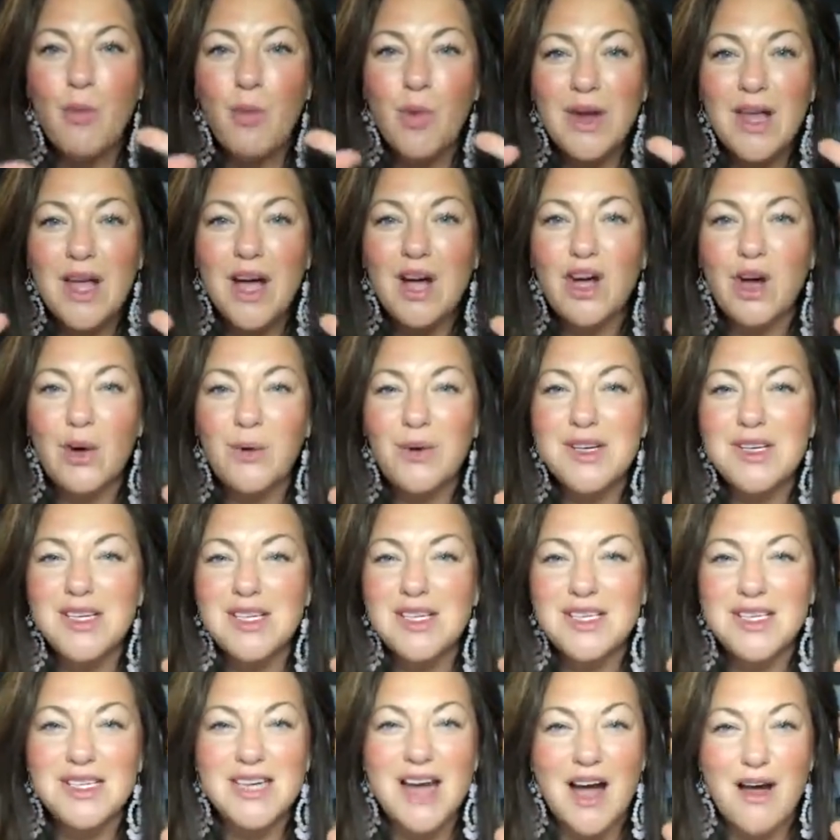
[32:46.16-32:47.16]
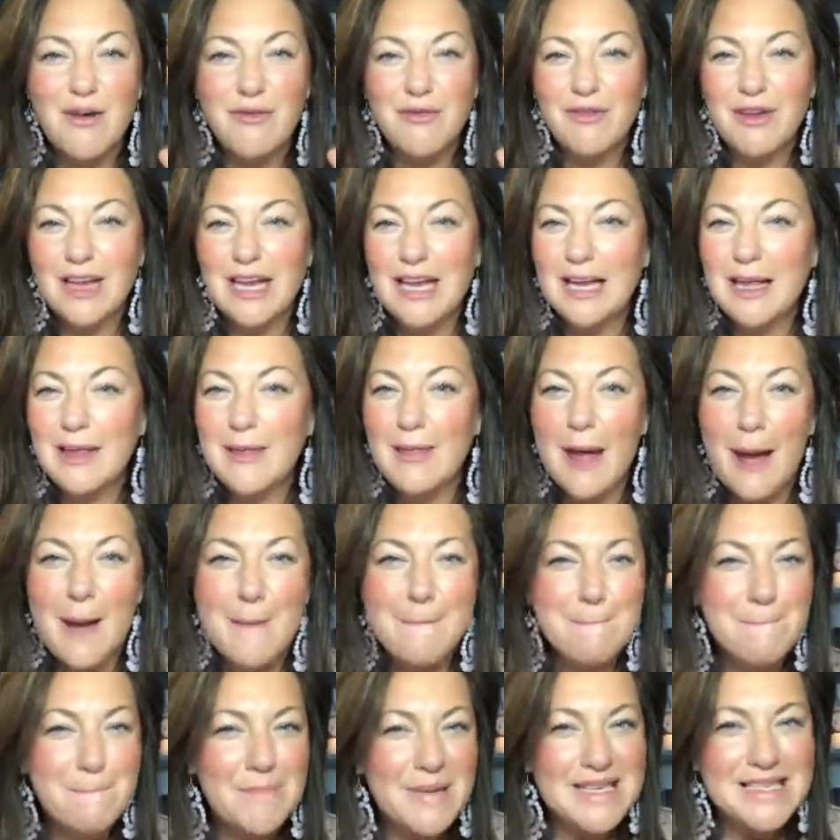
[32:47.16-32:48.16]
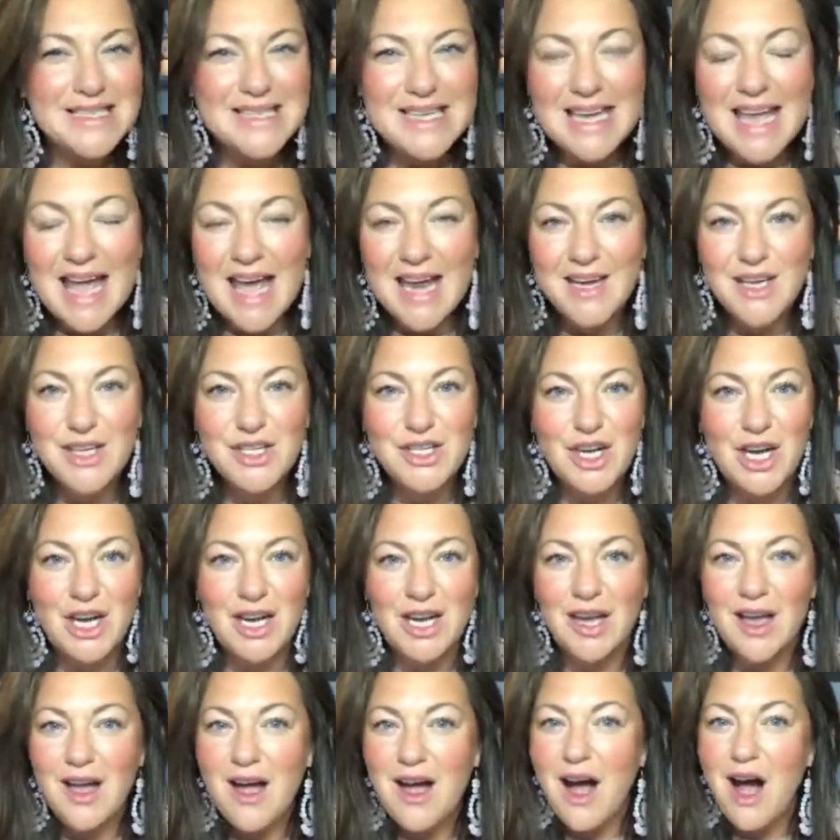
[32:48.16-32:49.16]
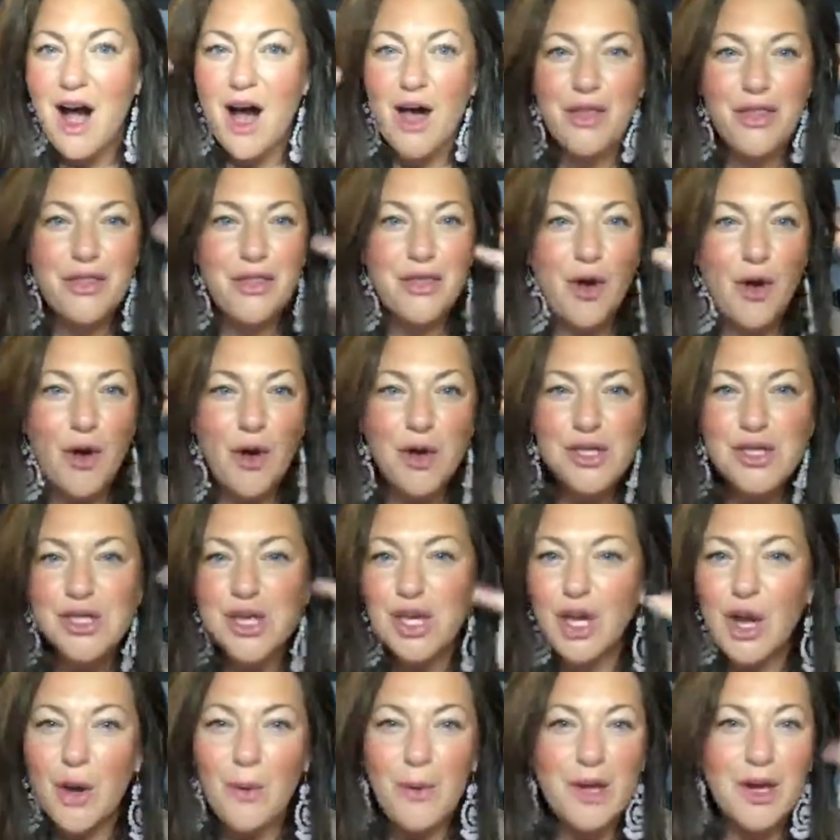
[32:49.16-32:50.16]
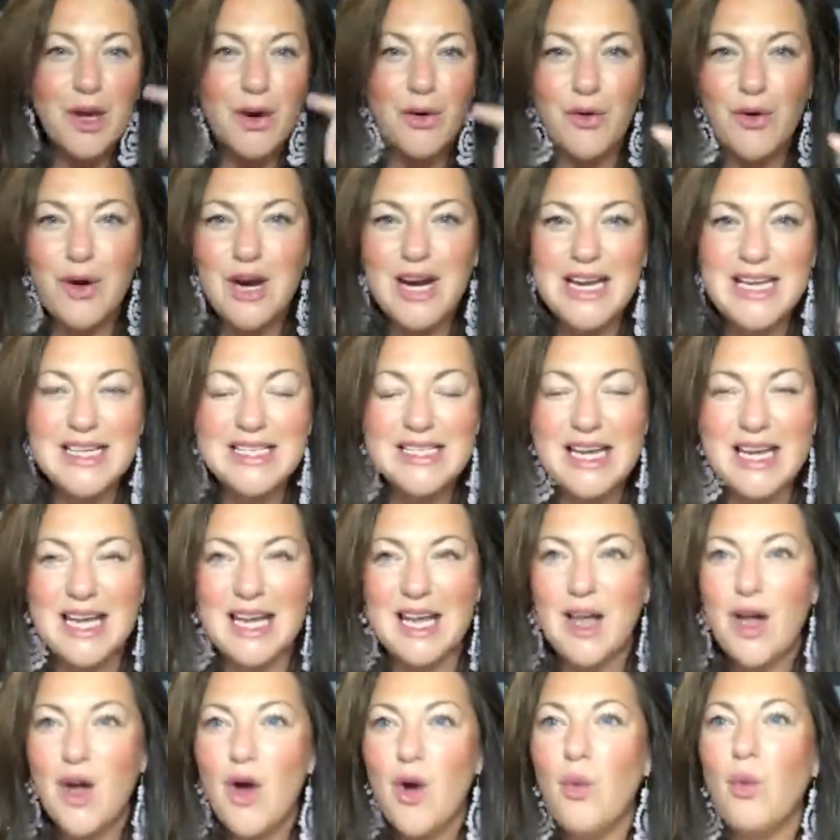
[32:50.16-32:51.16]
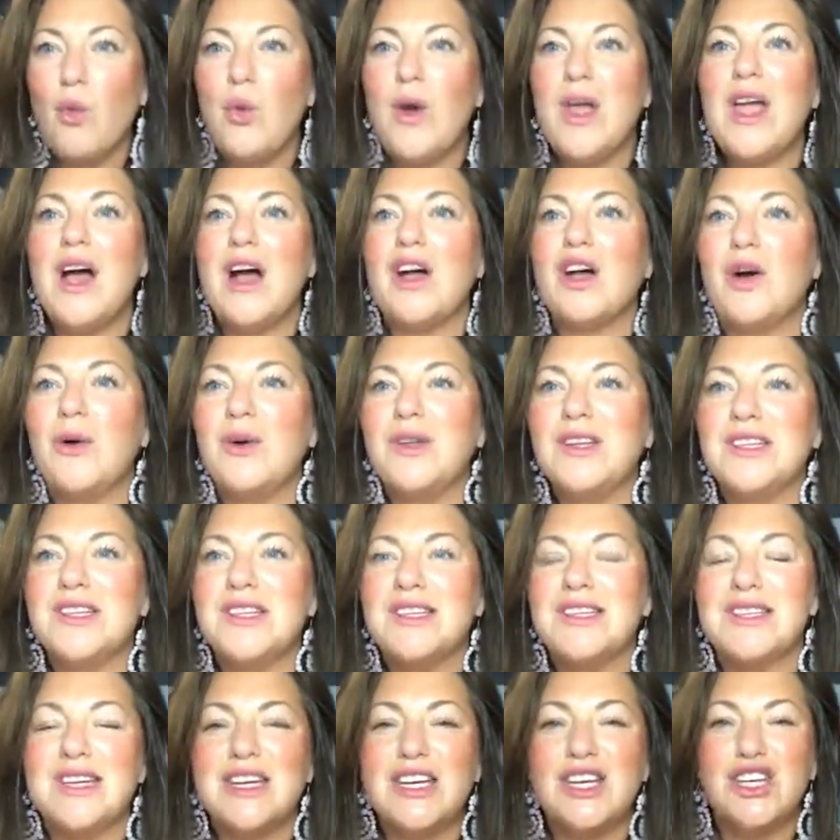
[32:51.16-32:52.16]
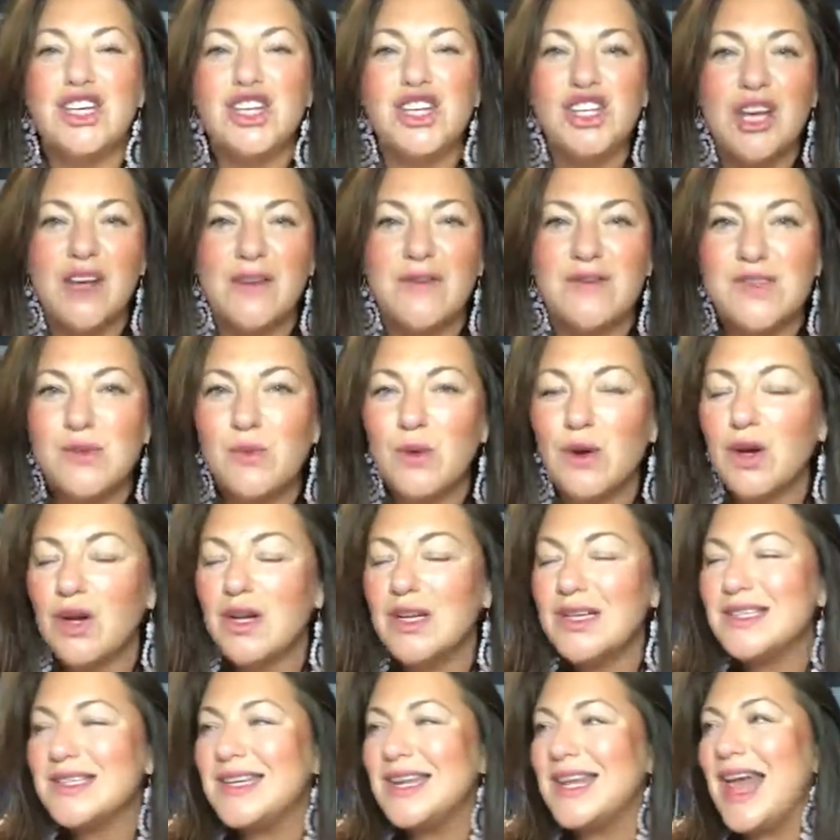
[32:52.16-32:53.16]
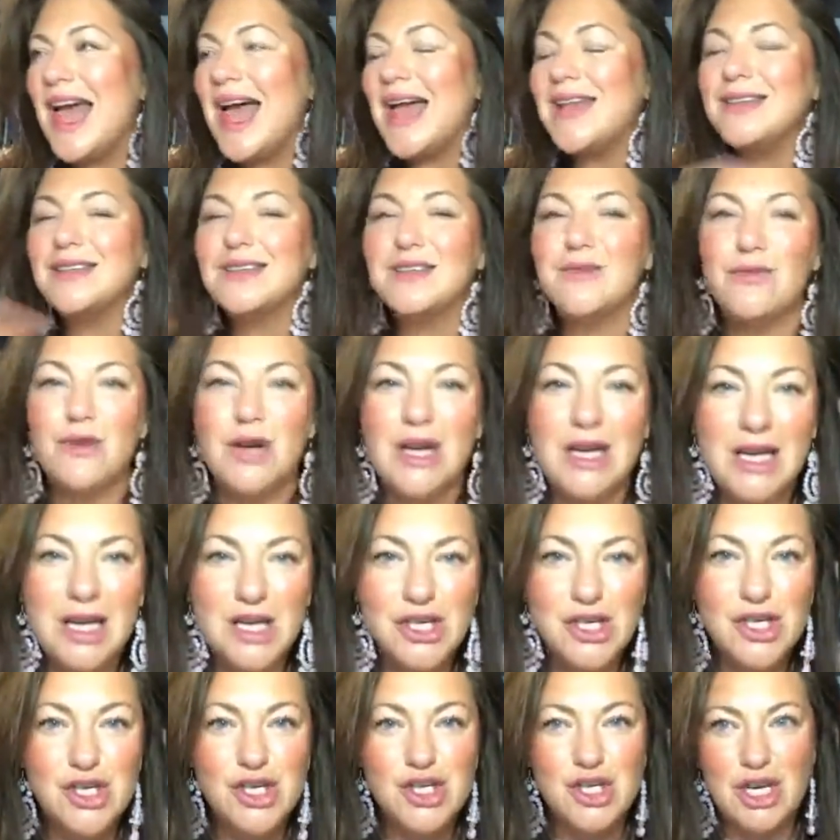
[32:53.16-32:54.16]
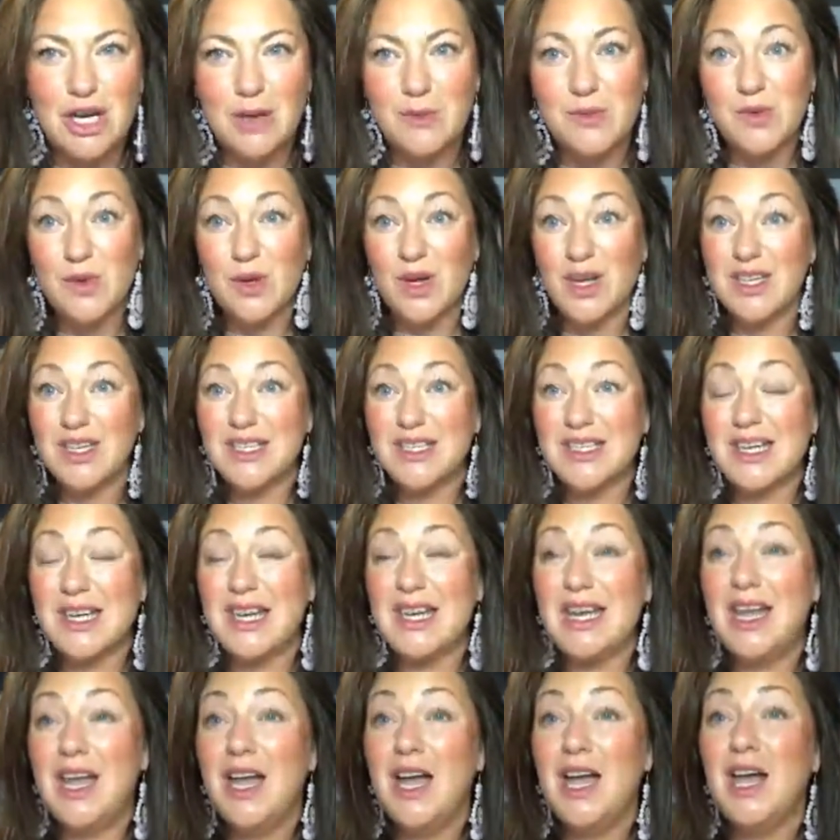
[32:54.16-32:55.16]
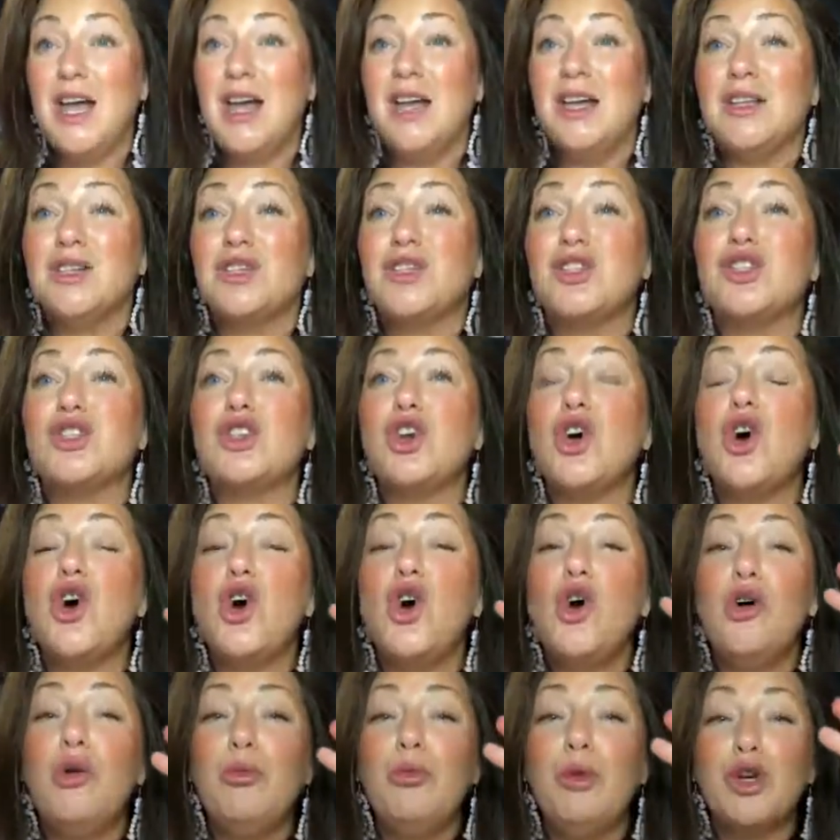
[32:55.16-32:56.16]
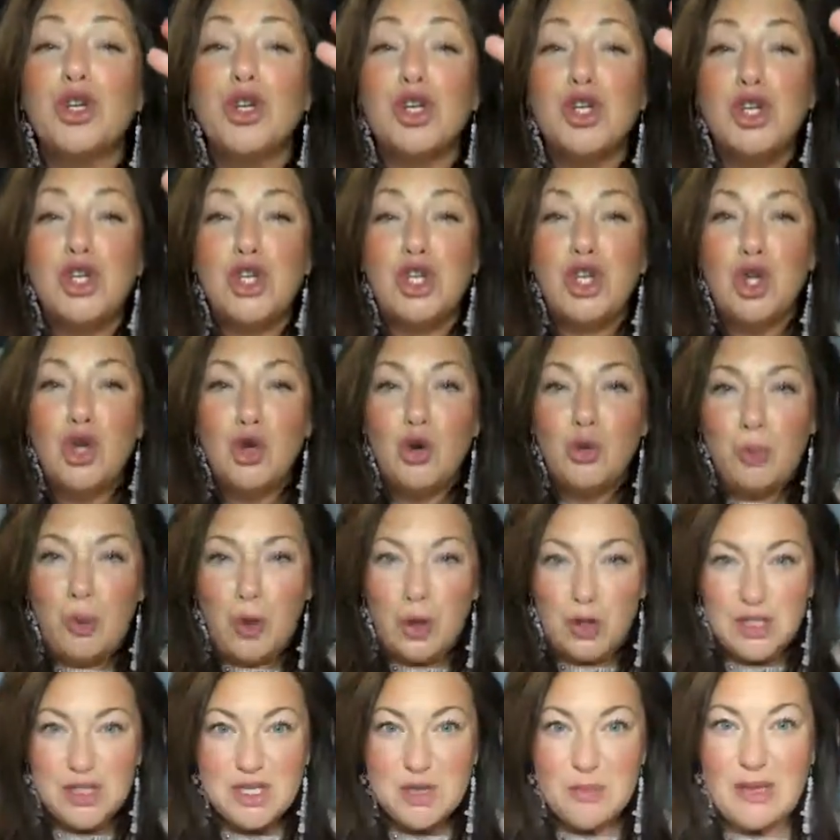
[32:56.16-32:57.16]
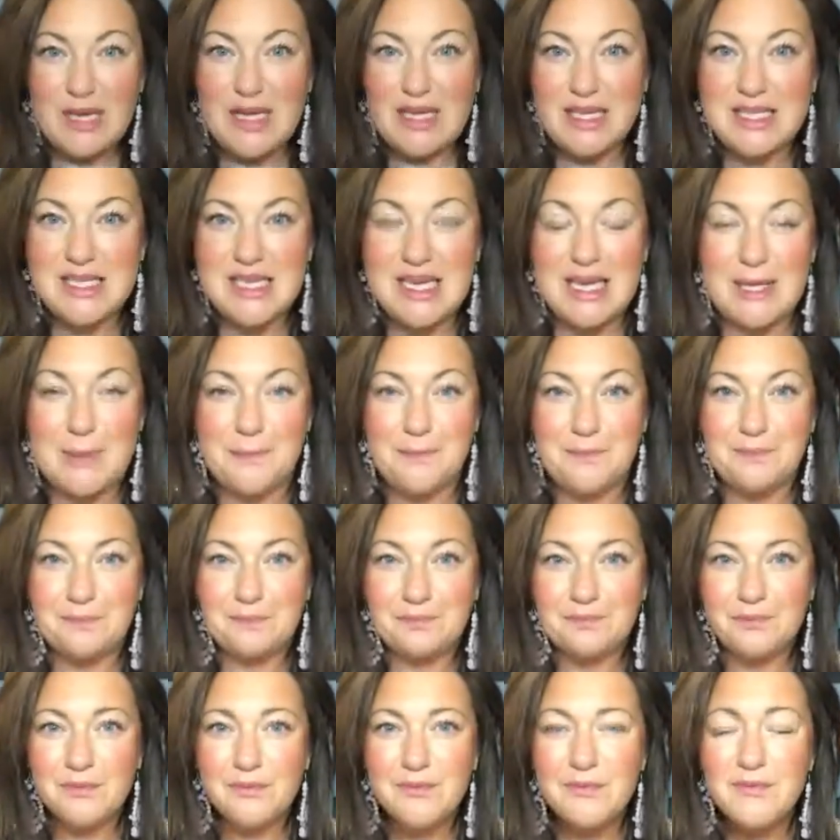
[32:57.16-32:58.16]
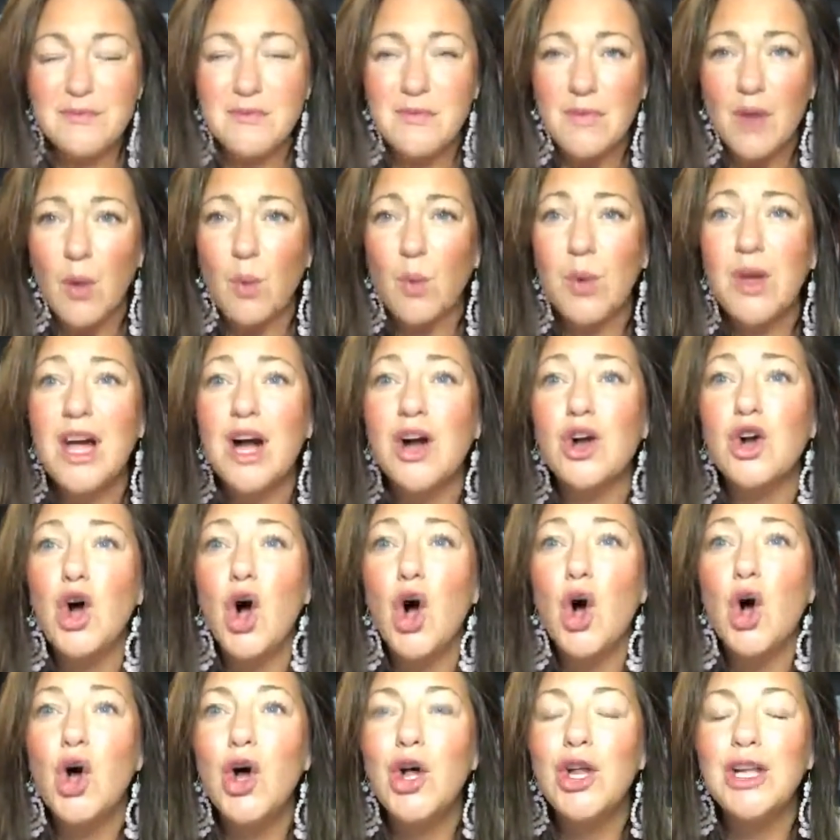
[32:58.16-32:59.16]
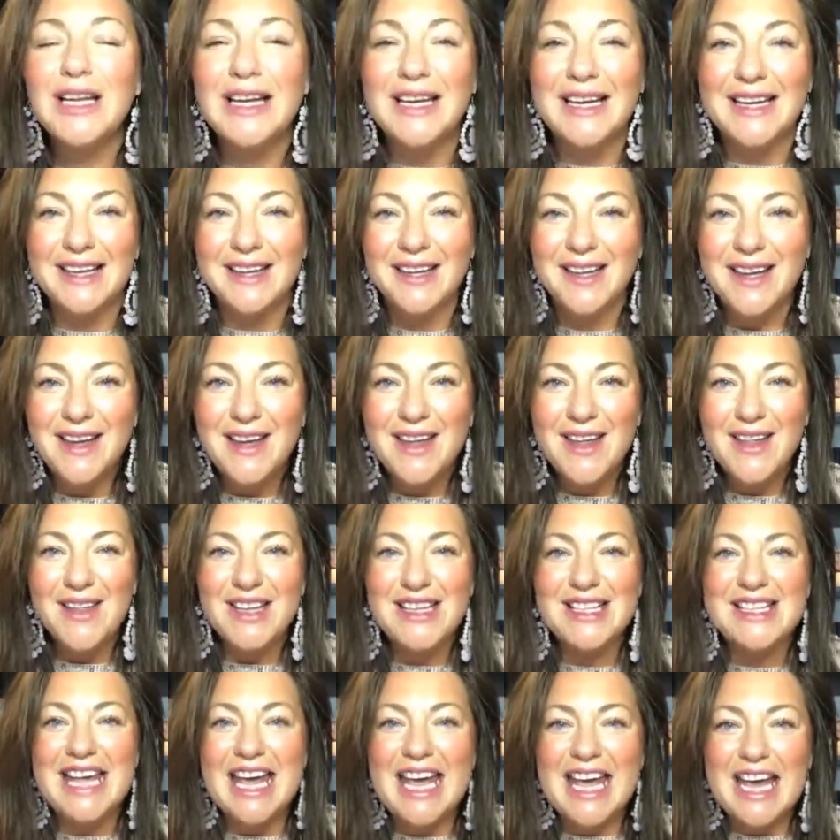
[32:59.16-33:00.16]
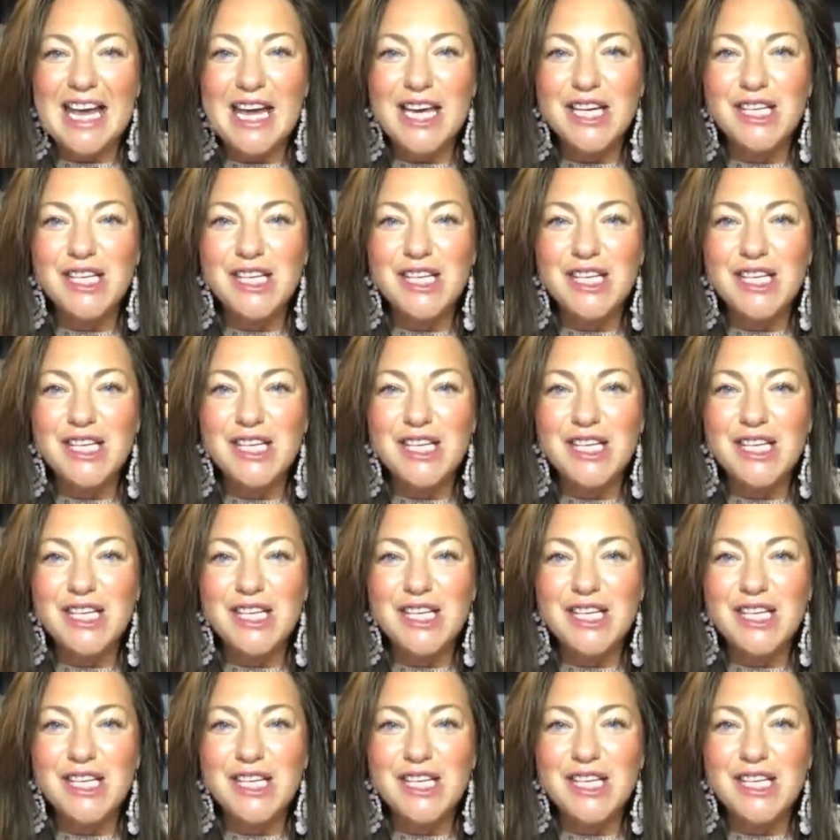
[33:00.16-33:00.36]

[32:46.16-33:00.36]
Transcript: and we are going to start feeling that busy energy. Our thoughts are going crazy. We are going to see shifts. We're going to see ends of relationships. We're going to see so much new possibility. We are calling this